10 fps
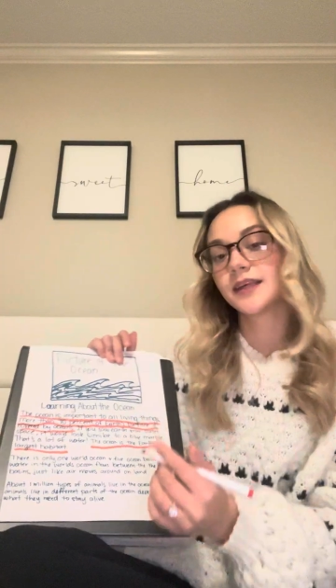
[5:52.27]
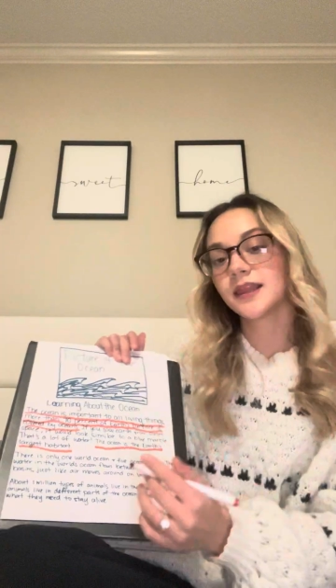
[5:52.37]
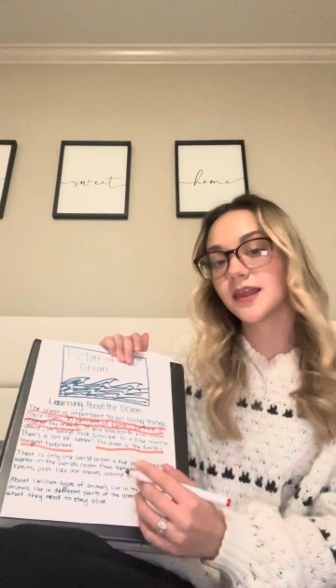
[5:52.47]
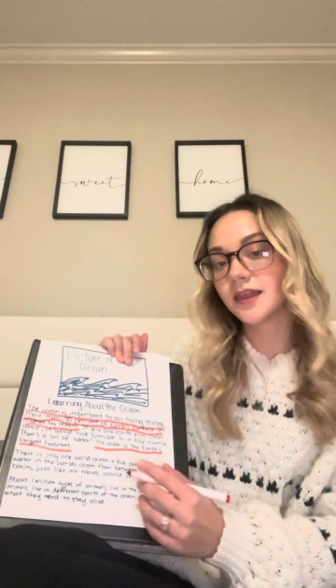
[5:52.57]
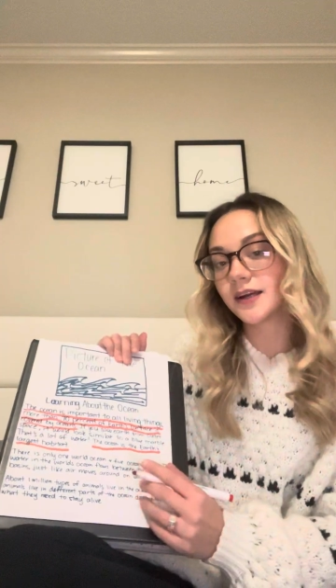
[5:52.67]

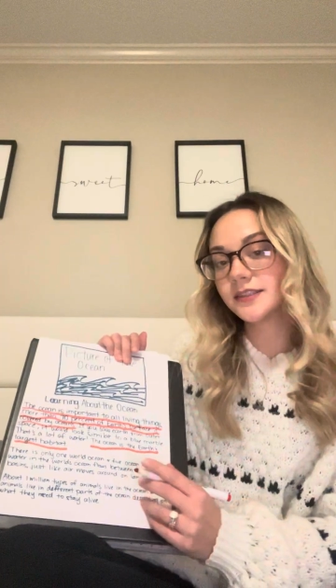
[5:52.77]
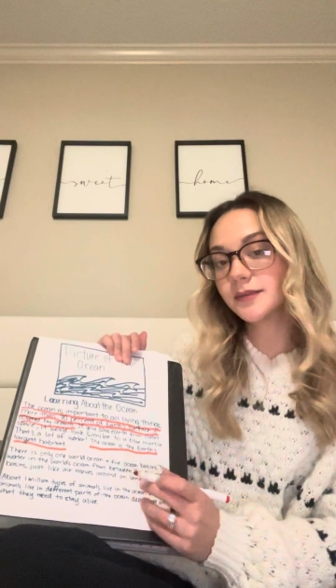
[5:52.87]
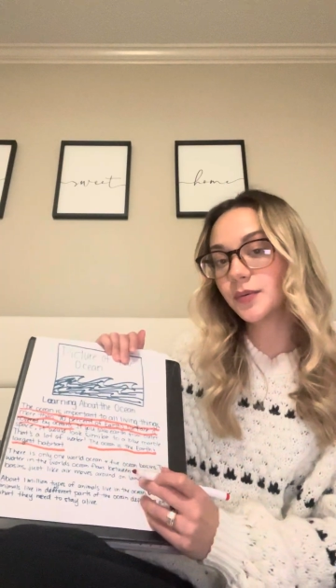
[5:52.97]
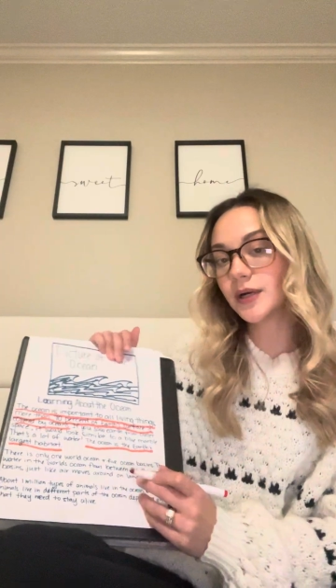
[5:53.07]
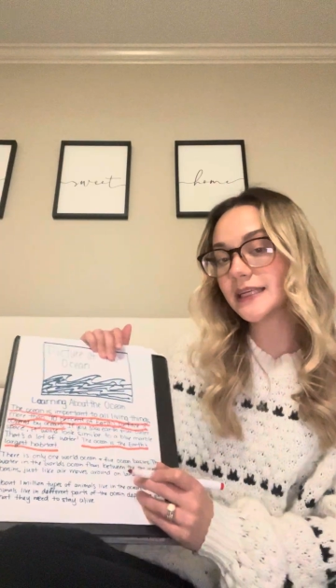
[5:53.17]
The third
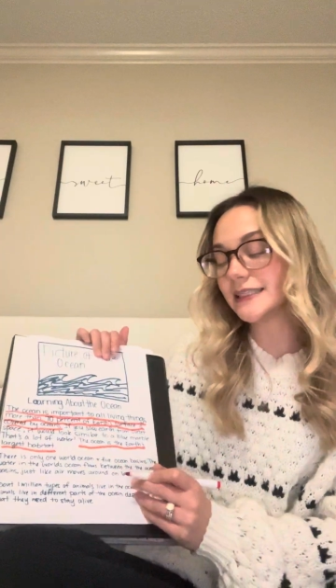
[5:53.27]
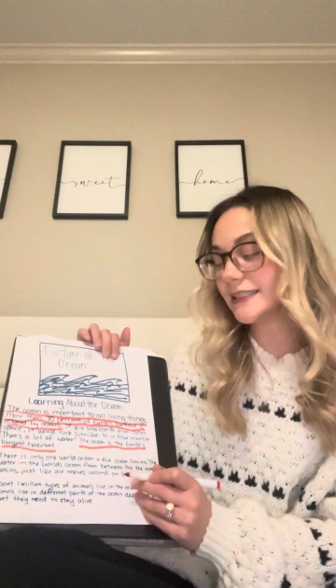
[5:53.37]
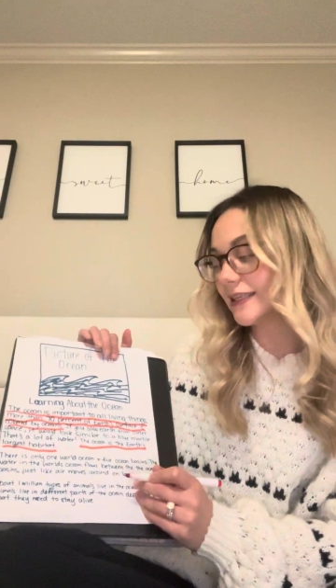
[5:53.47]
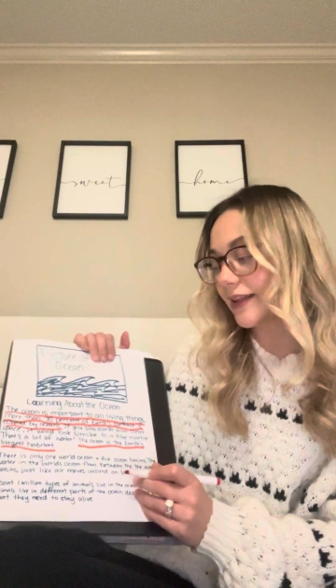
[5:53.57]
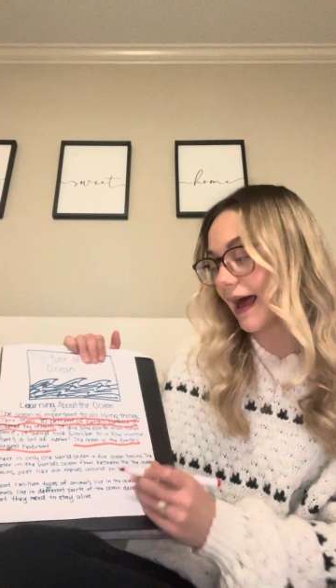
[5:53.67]
supporting
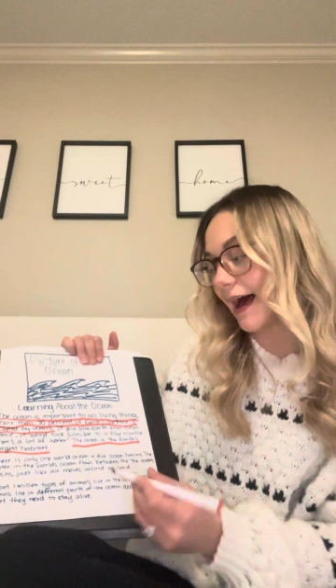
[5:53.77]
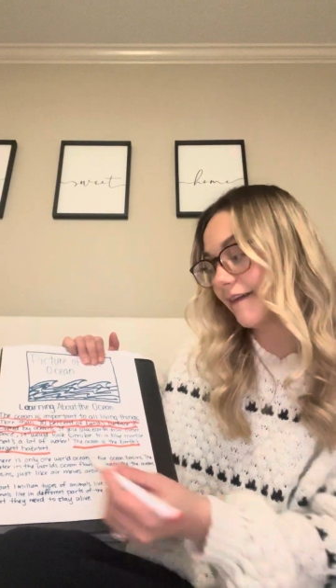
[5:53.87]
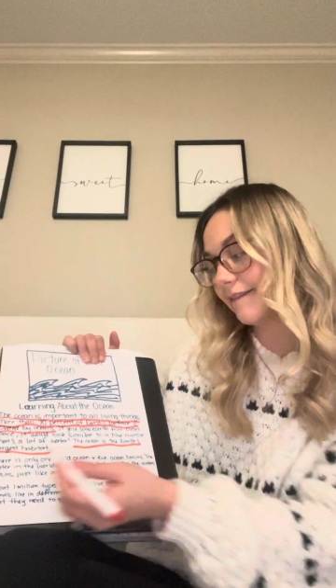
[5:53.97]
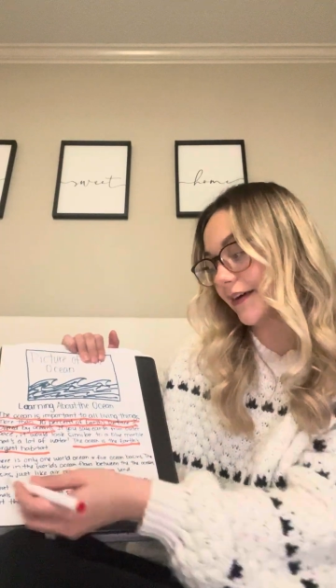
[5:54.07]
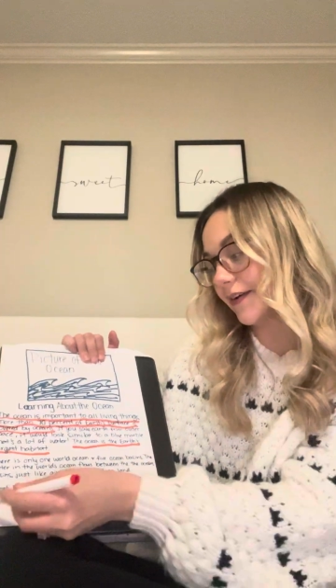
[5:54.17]
detail that I
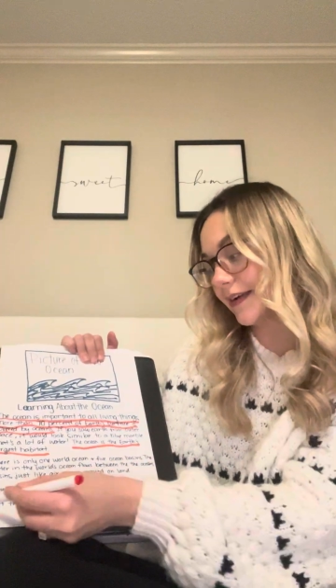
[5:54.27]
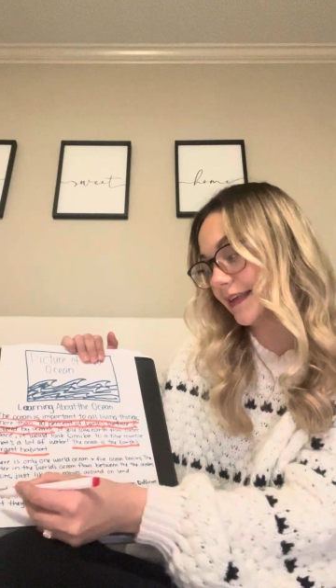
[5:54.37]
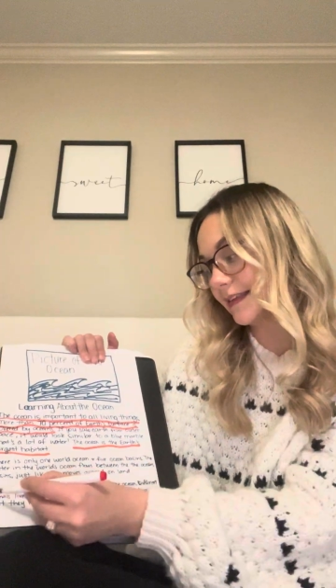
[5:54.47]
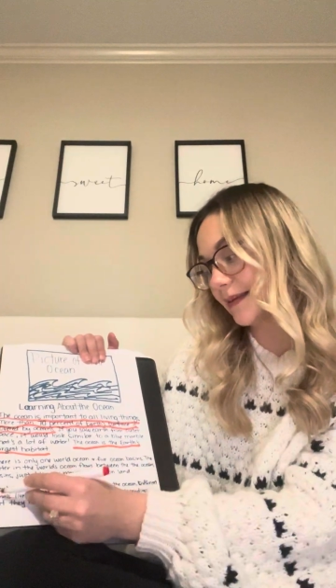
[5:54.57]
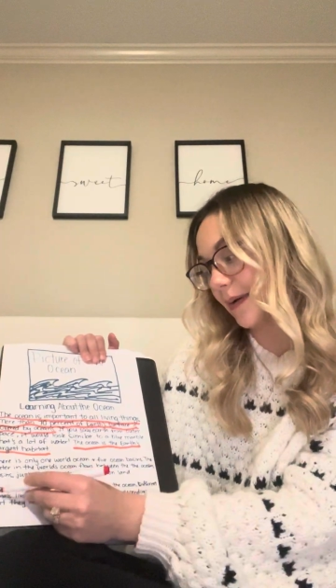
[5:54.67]
found
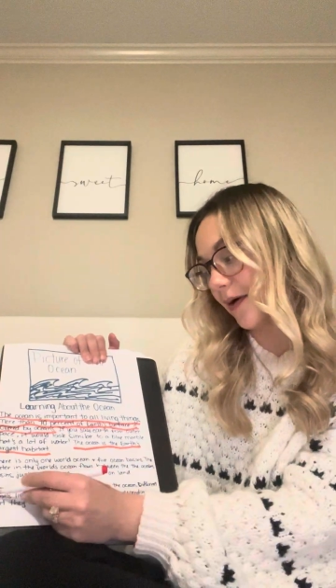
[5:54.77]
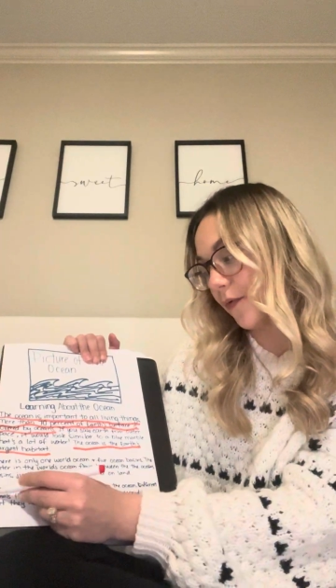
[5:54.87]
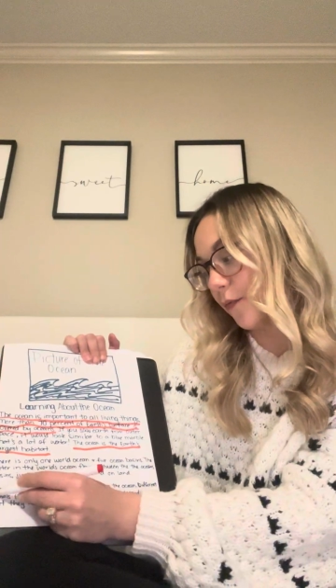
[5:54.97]
is about